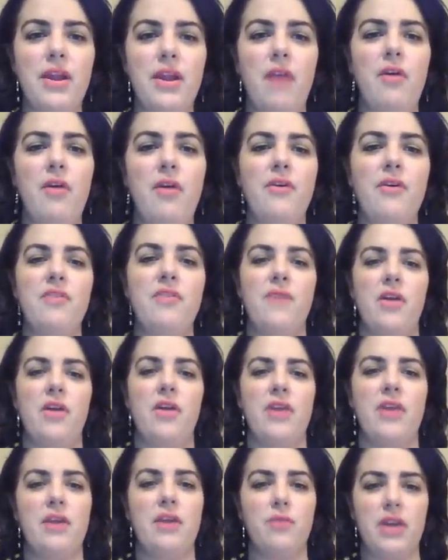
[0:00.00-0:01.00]
I've always felt
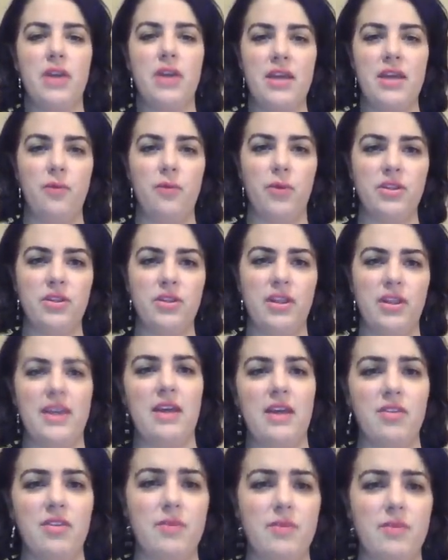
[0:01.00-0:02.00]
like when I hit Wonderland,
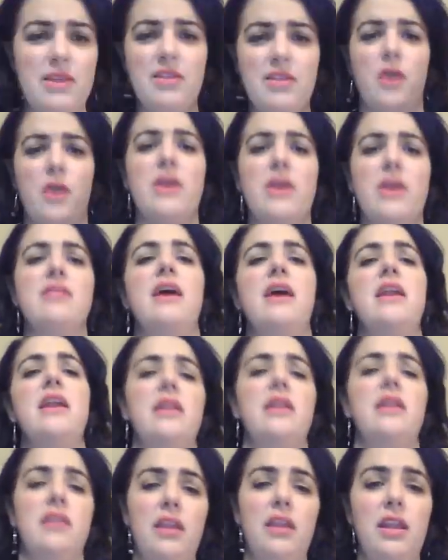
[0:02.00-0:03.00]
I was going to be so
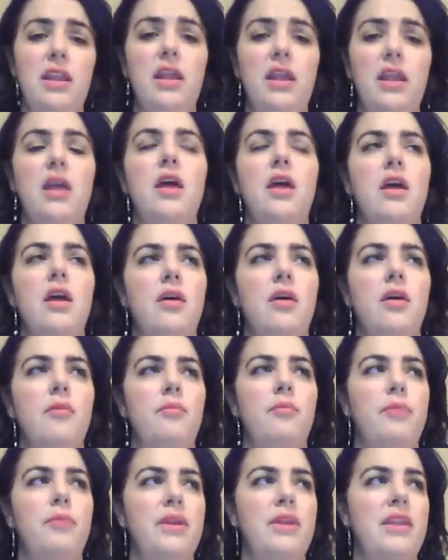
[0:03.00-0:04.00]
excited.
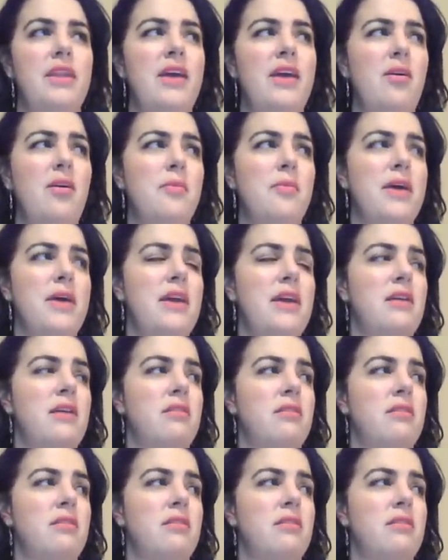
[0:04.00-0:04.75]
But now I'm like,